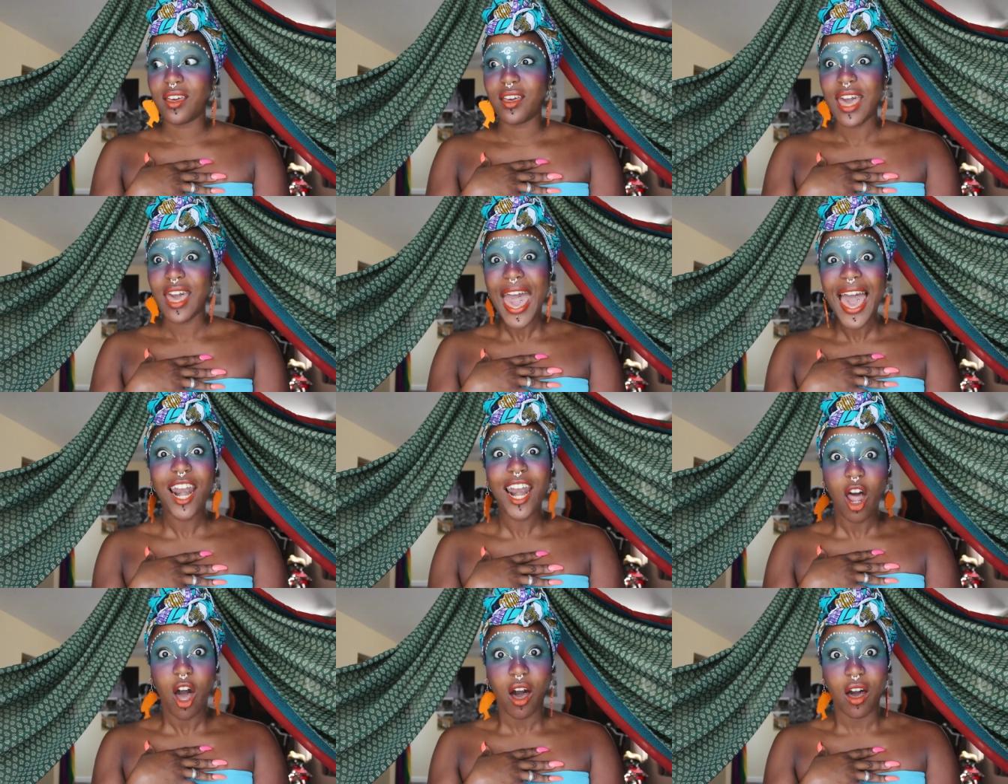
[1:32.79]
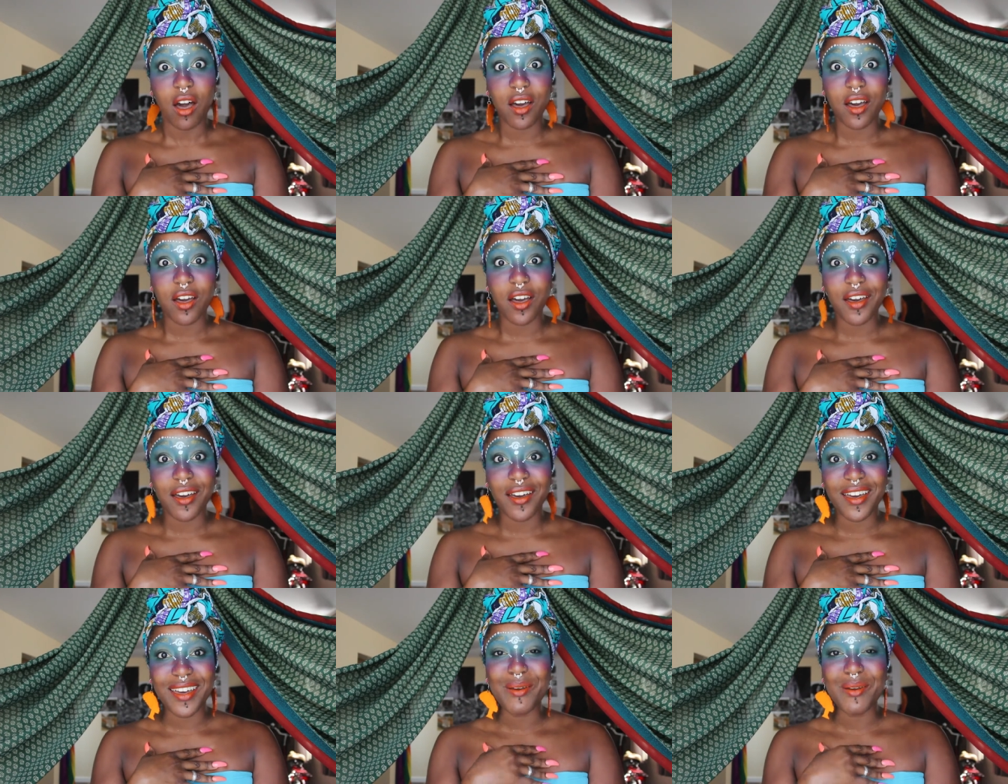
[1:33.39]
Hella
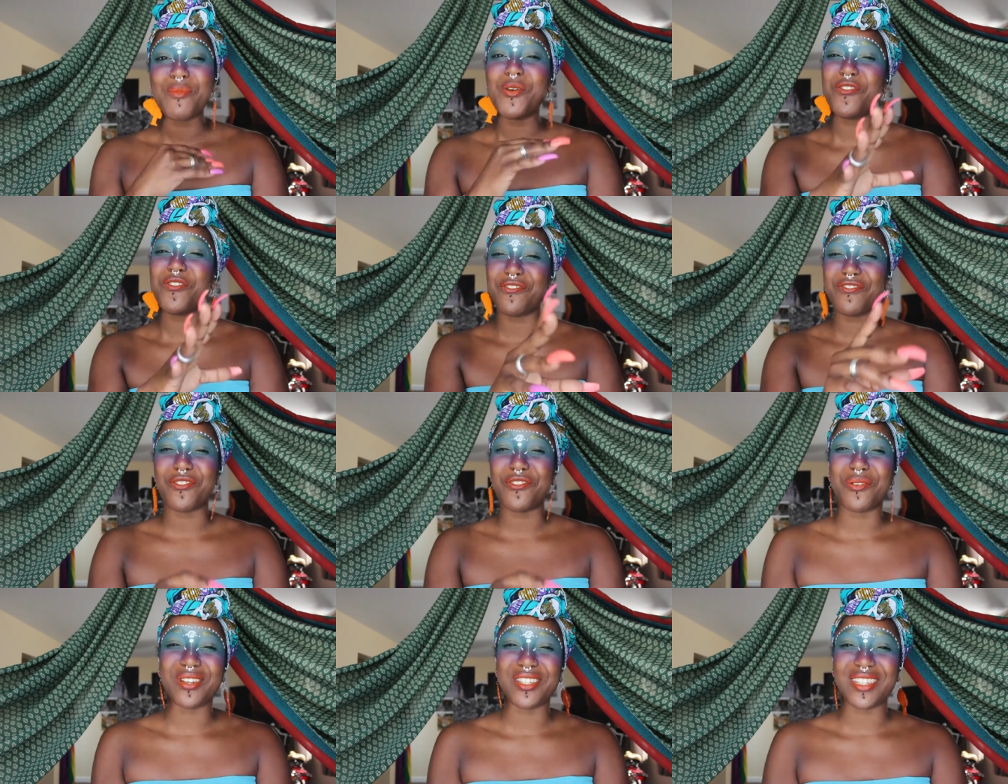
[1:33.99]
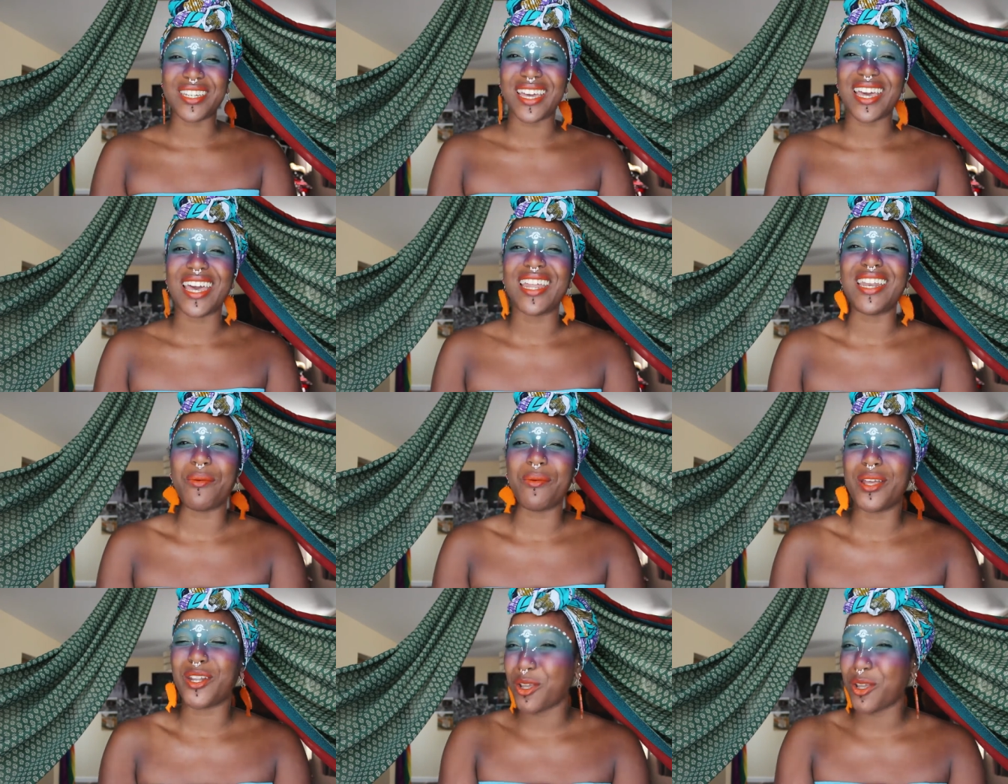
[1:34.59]
moving forward yeah
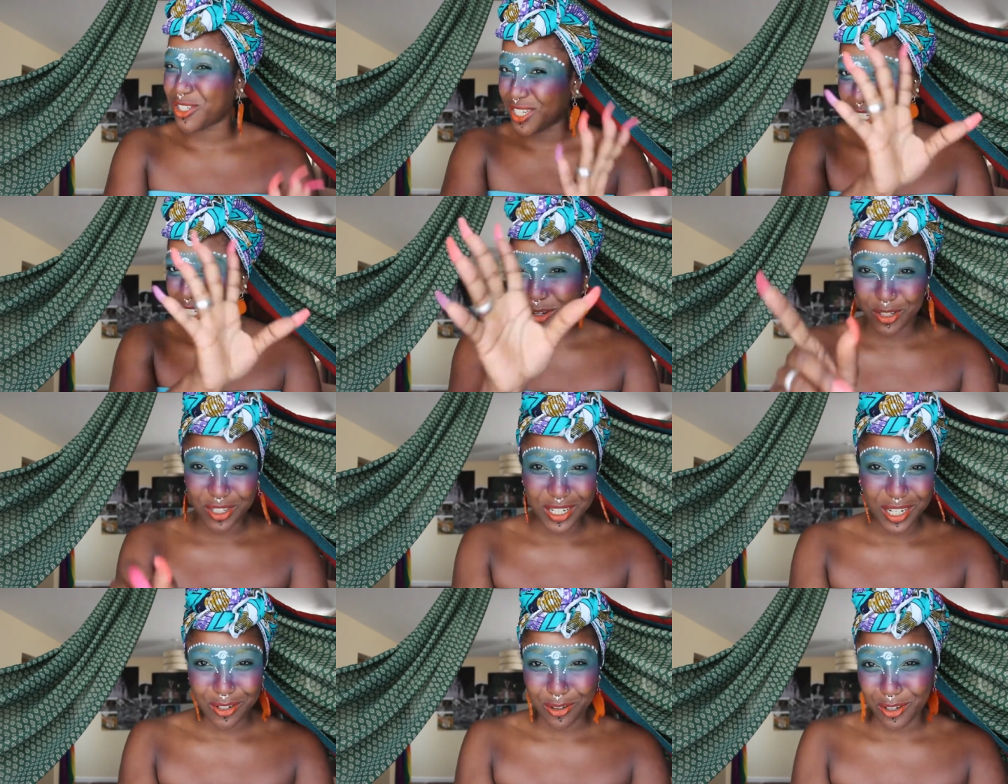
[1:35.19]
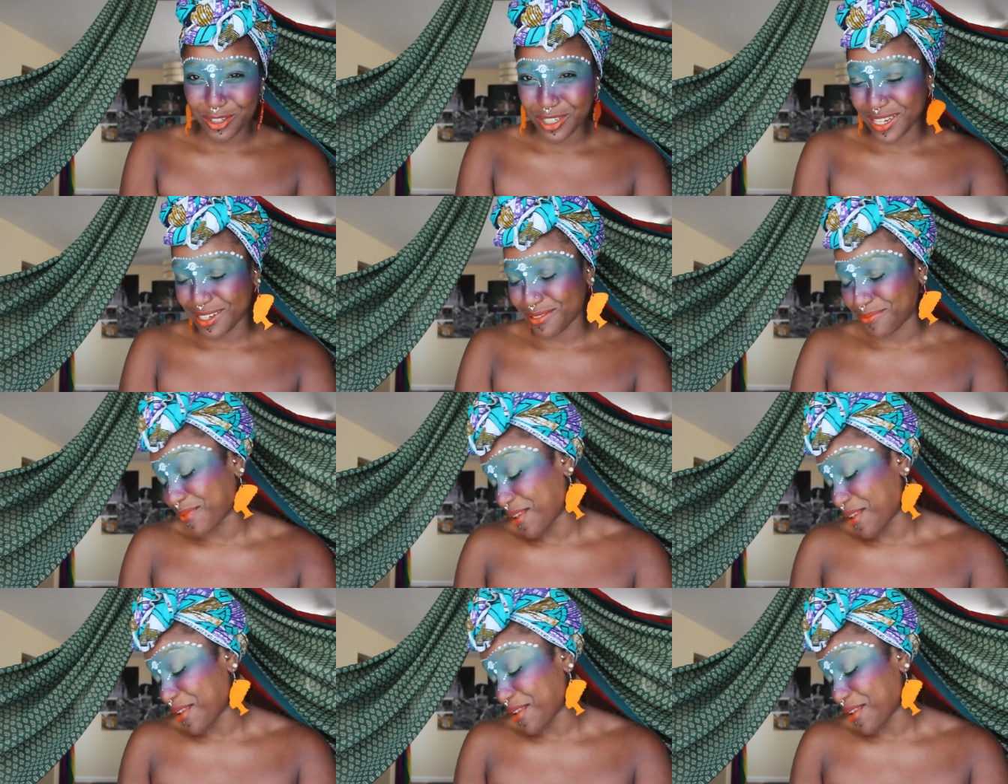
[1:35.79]
anyway no shade no shade no shade